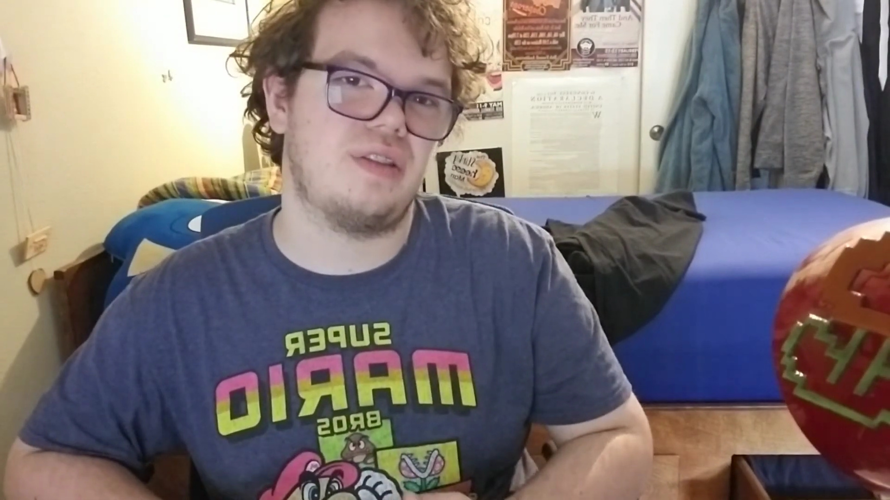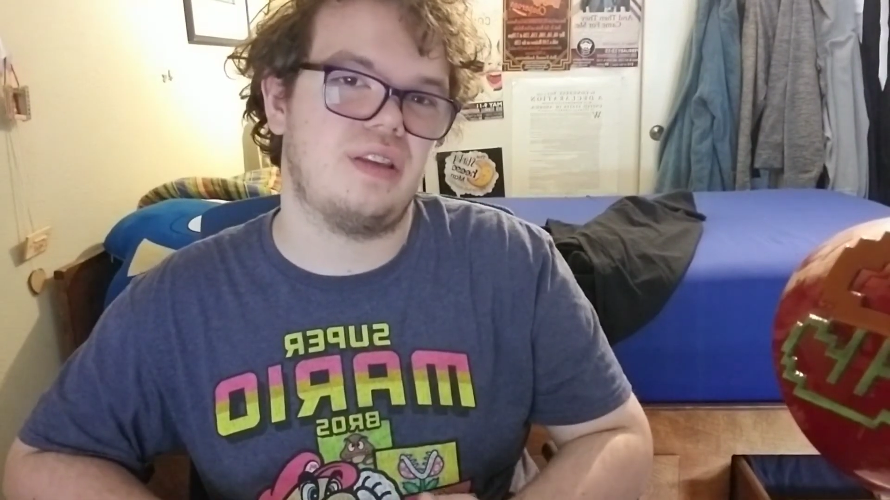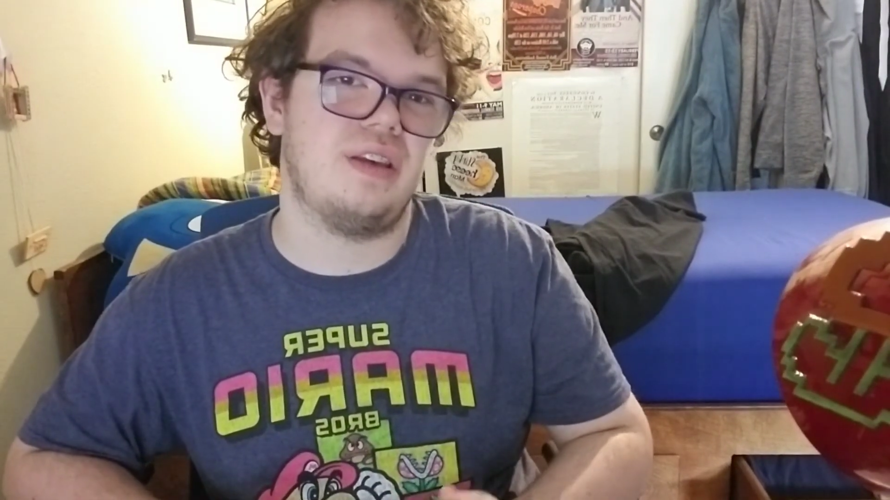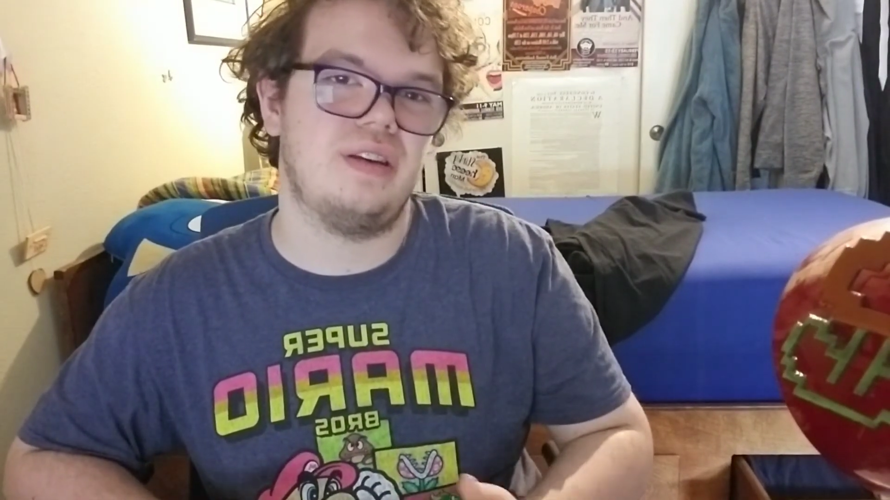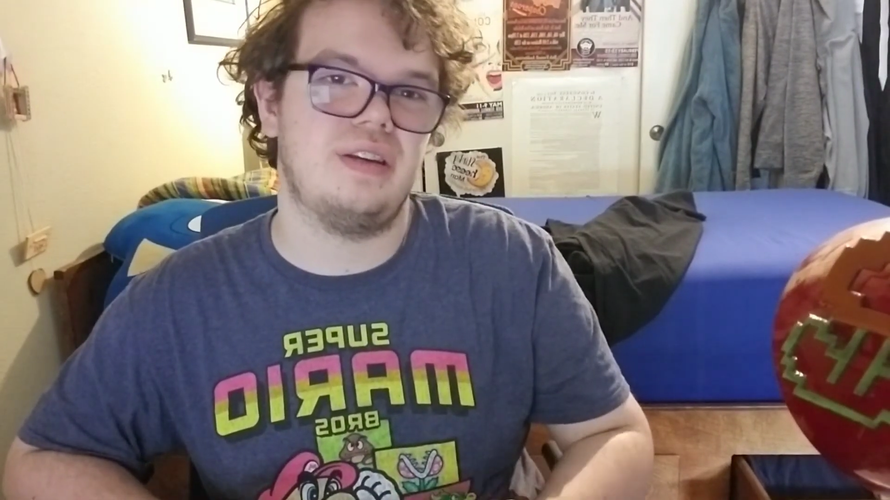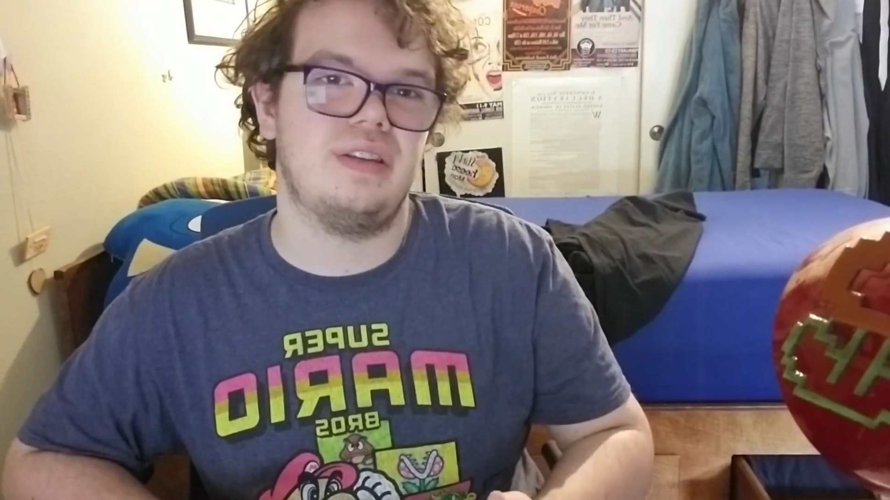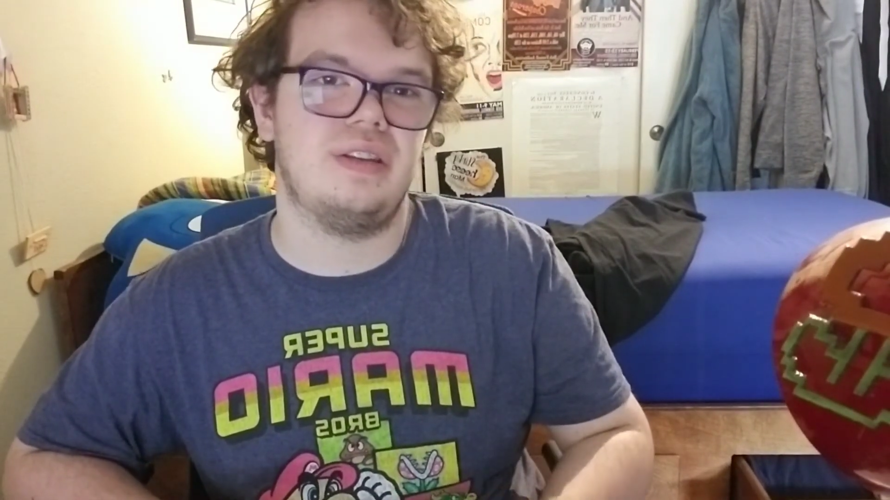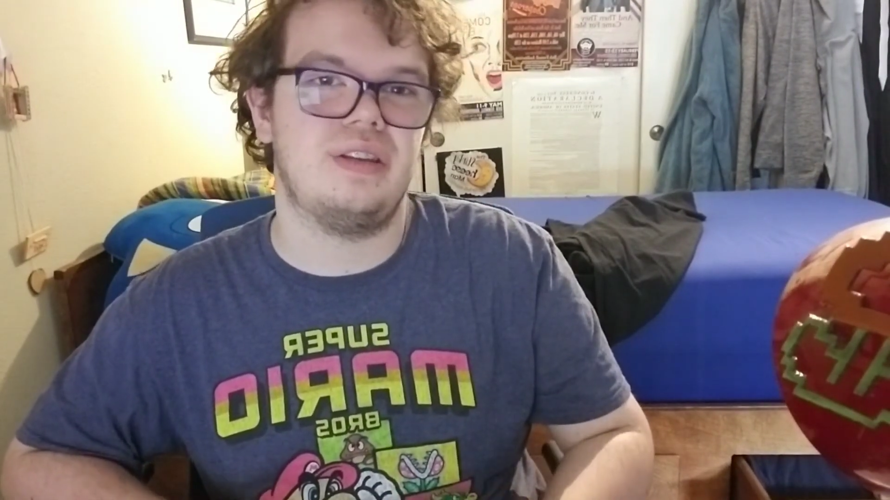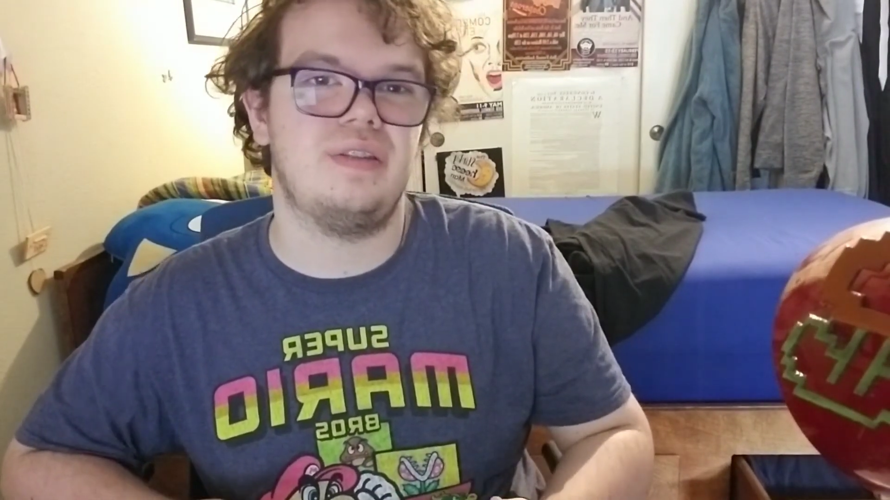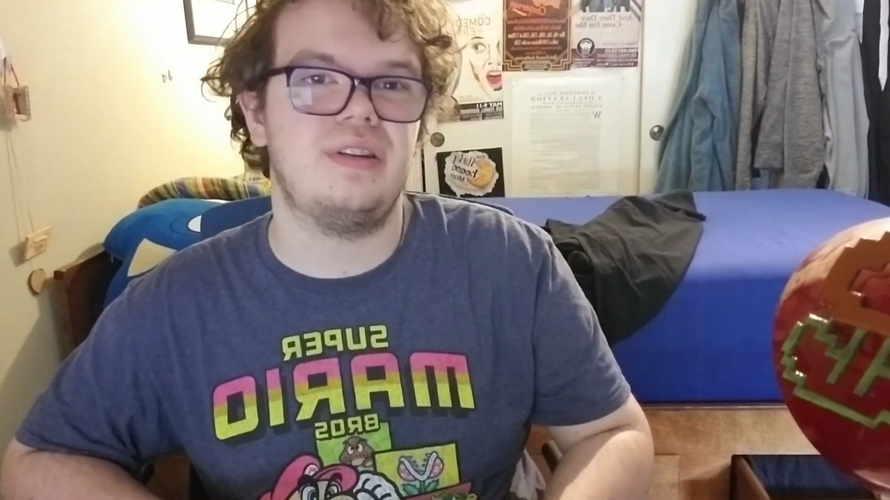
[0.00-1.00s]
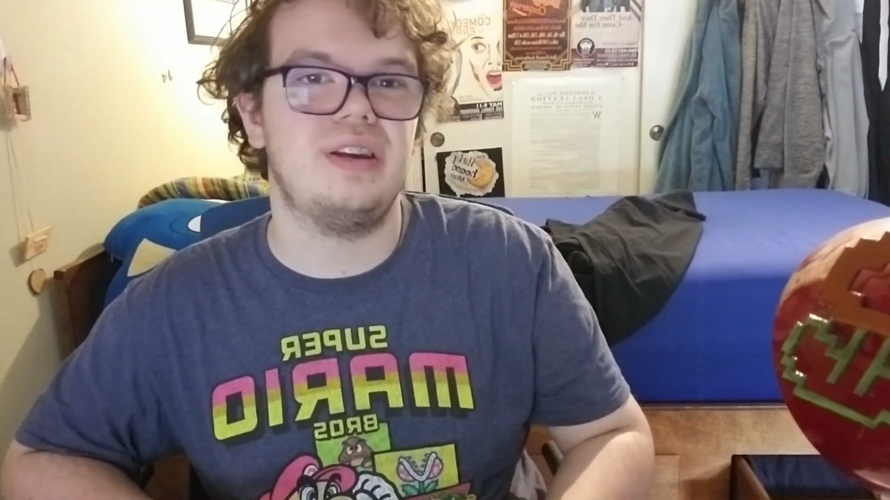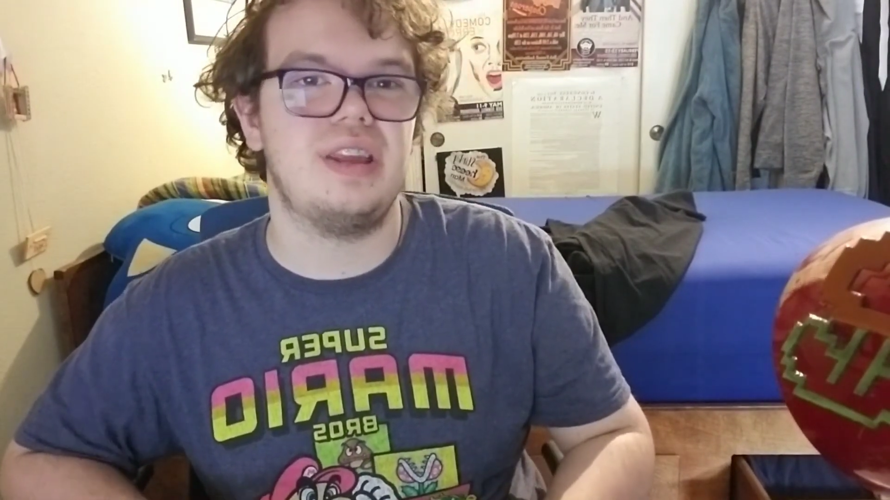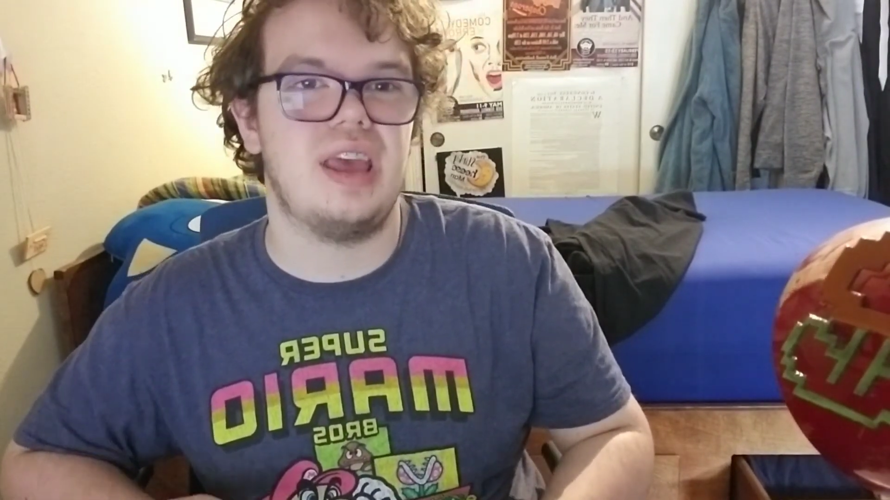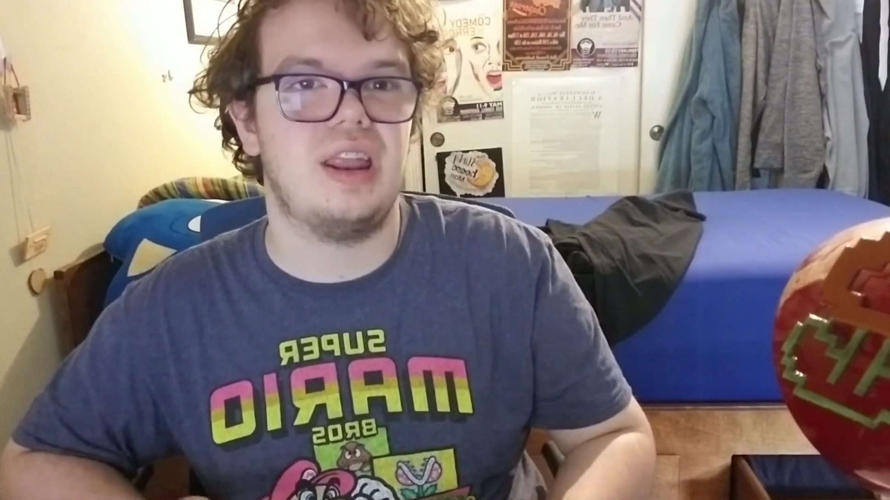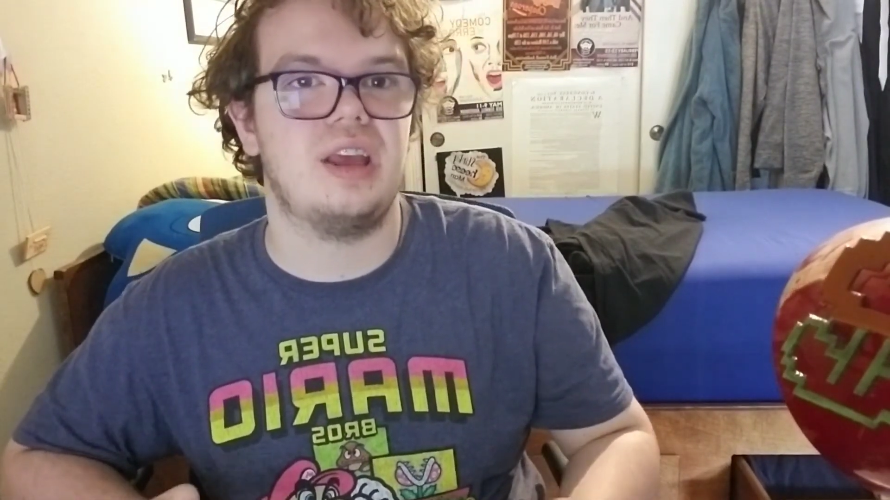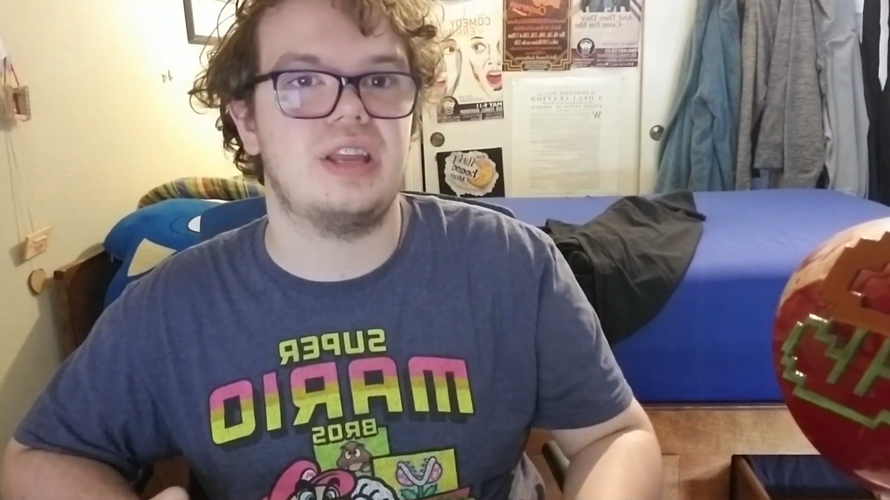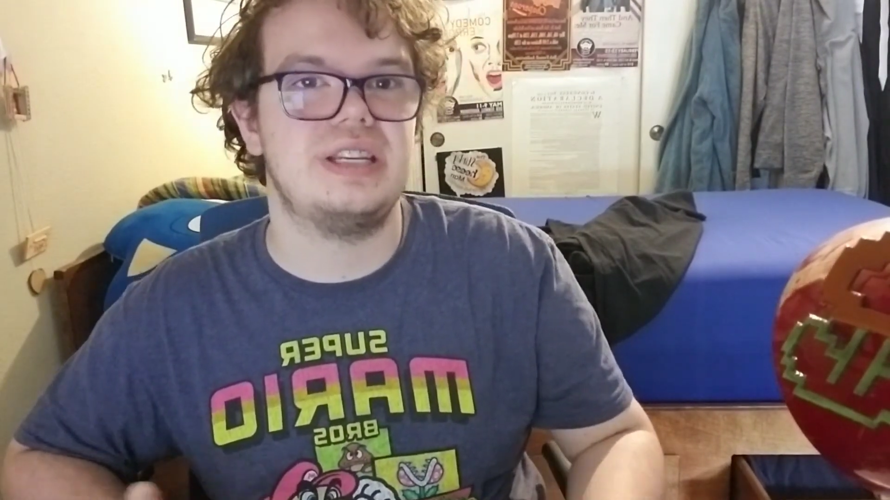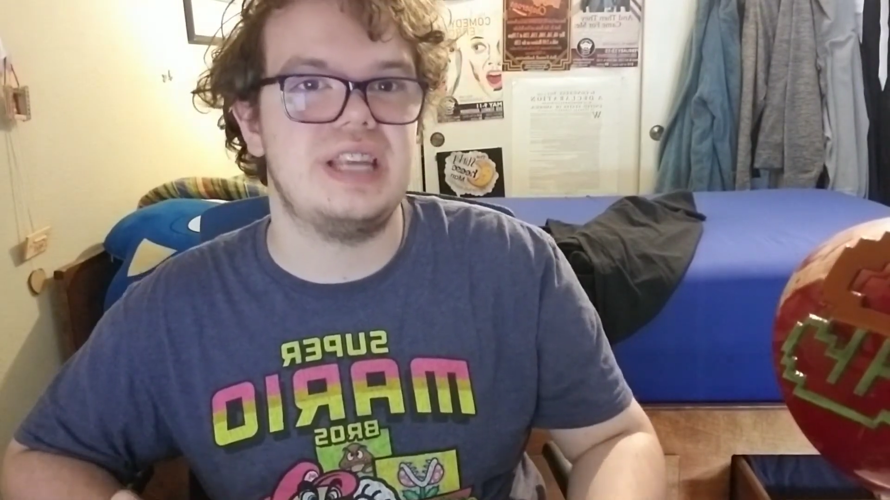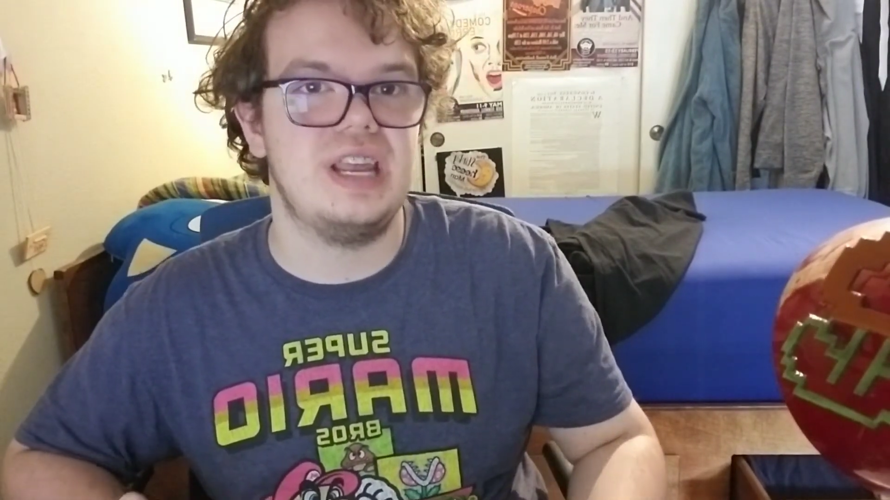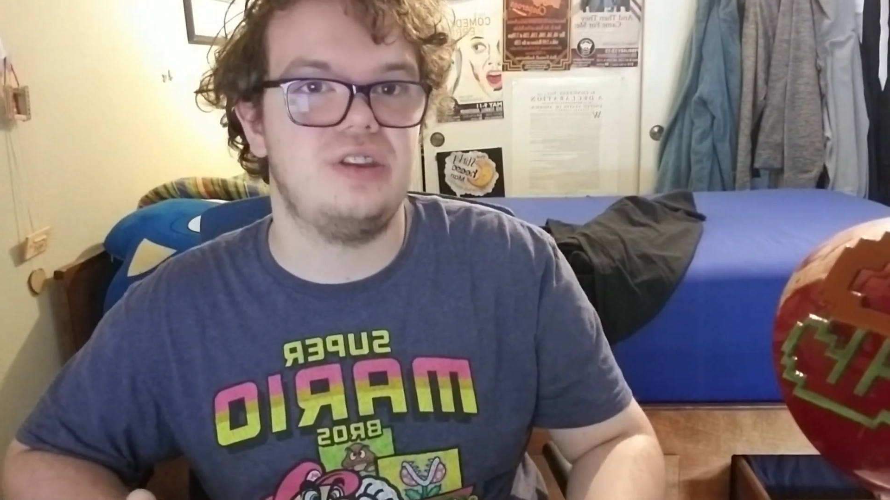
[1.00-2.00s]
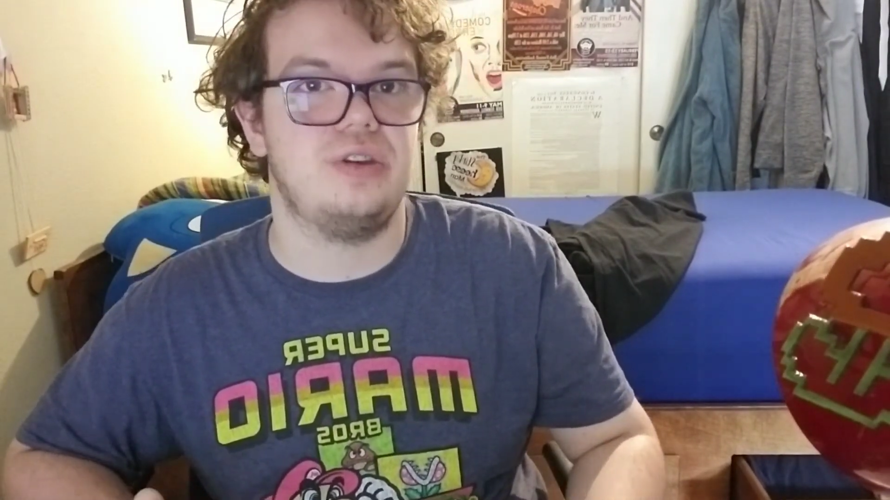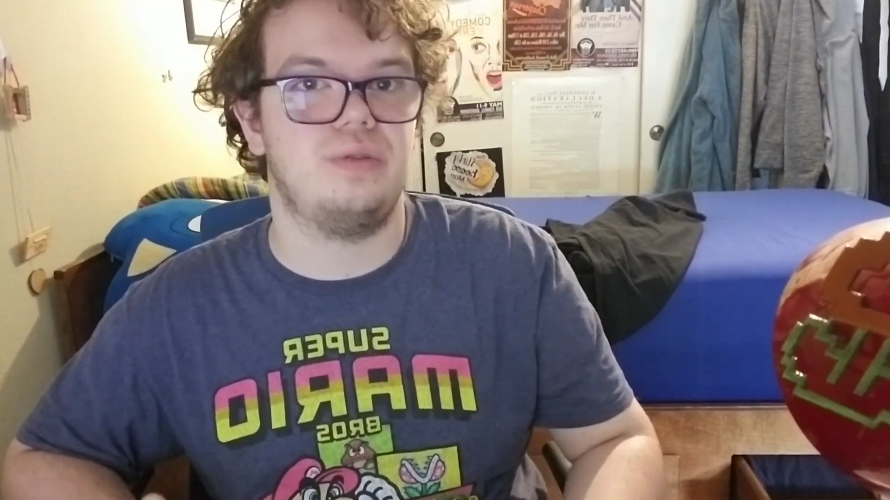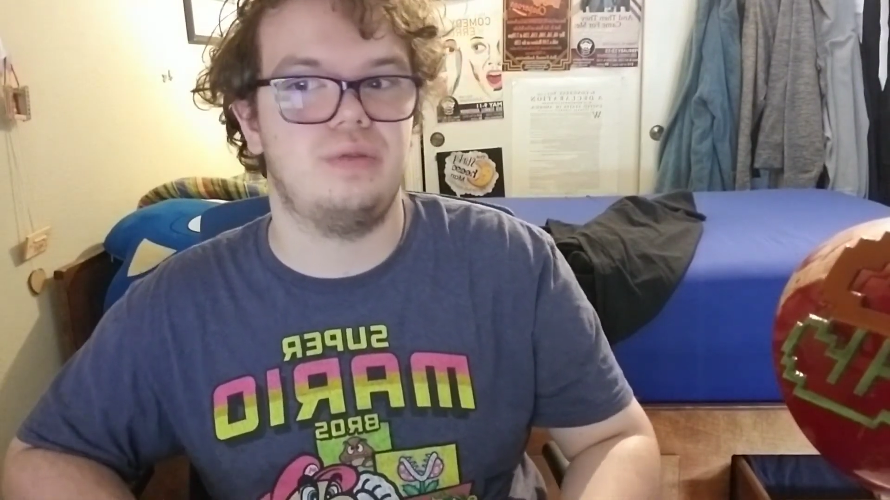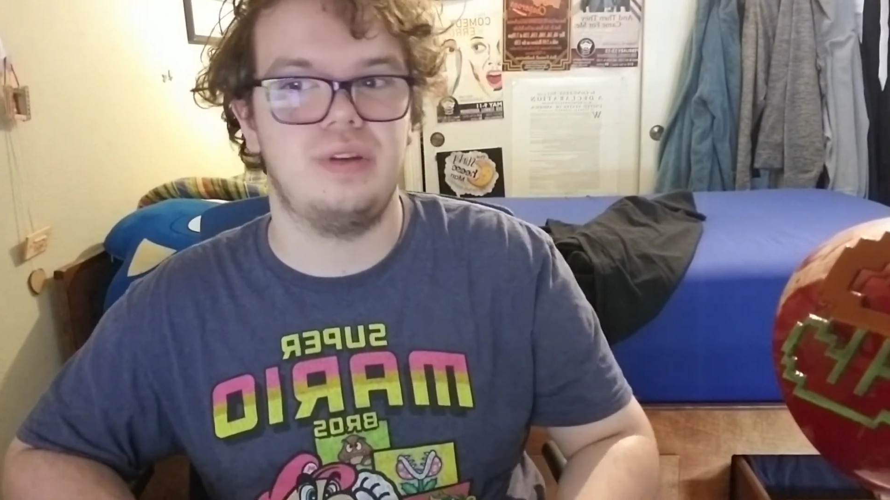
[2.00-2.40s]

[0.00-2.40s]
you can get a continue.